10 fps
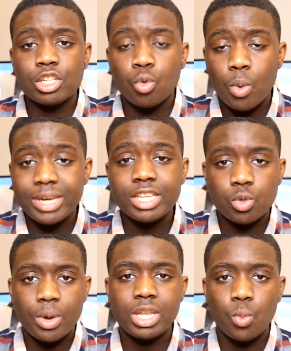
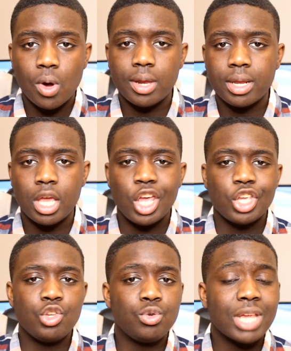2021,
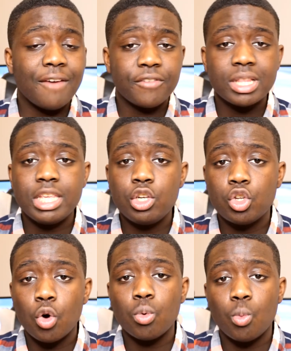you definitely
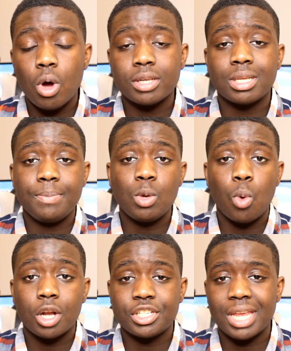don't want to be
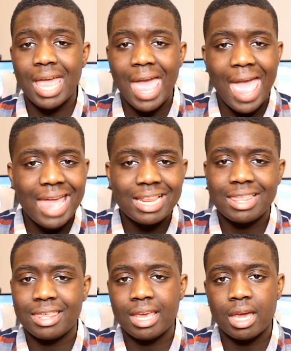watching
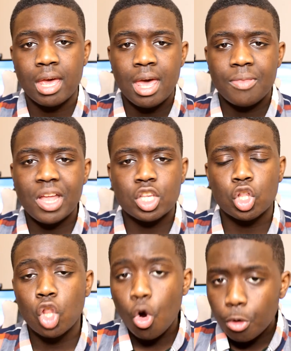anything that's
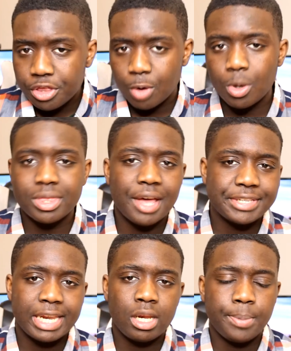lower than
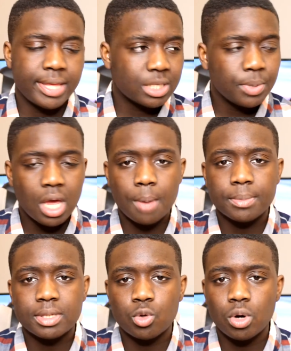1080p. That's
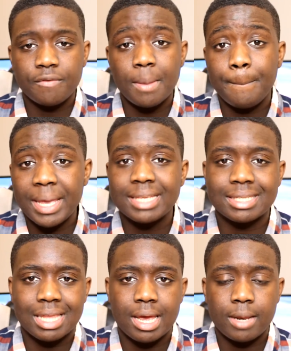become sort of the
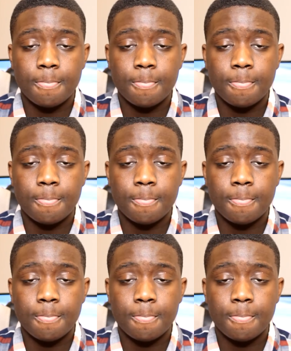baseline.